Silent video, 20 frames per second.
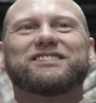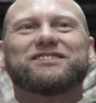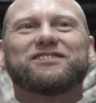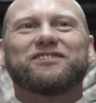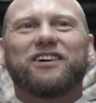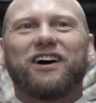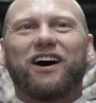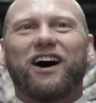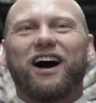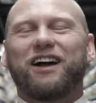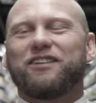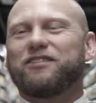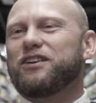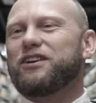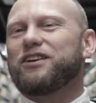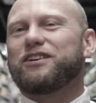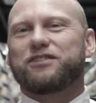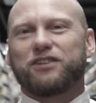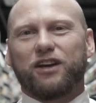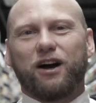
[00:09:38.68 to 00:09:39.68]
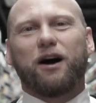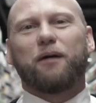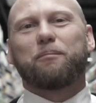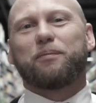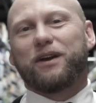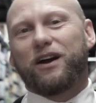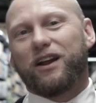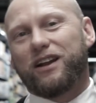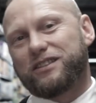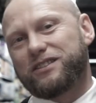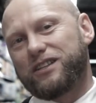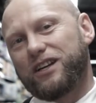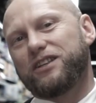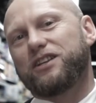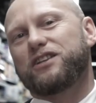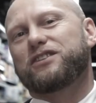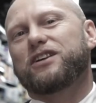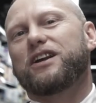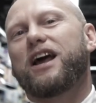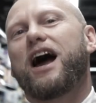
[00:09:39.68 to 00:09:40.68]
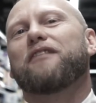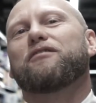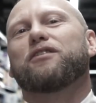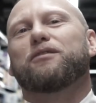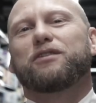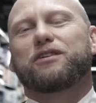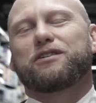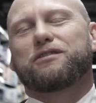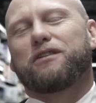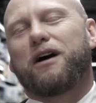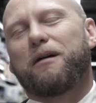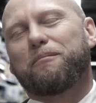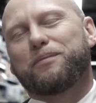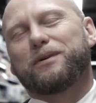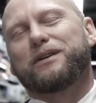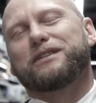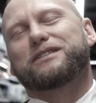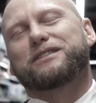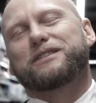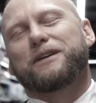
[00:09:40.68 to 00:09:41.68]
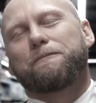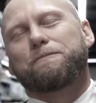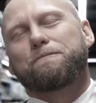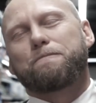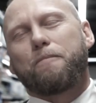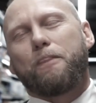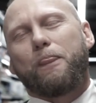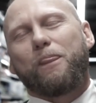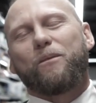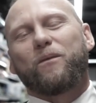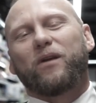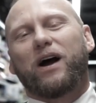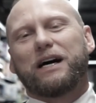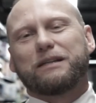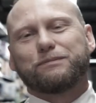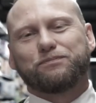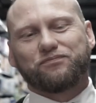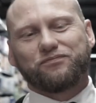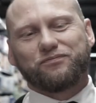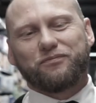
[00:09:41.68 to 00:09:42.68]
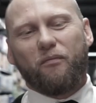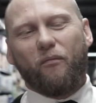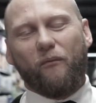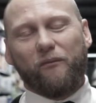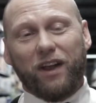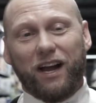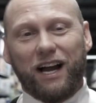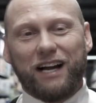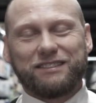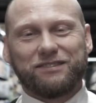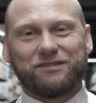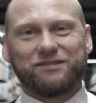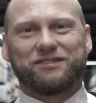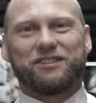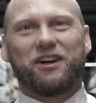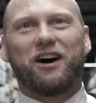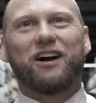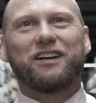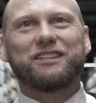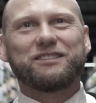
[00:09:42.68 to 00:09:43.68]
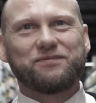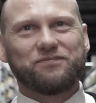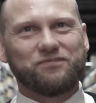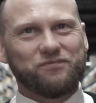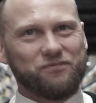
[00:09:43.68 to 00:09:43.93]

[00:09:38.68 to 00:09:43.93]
Well, I'll be honest, I usually have it with crumpets and toast.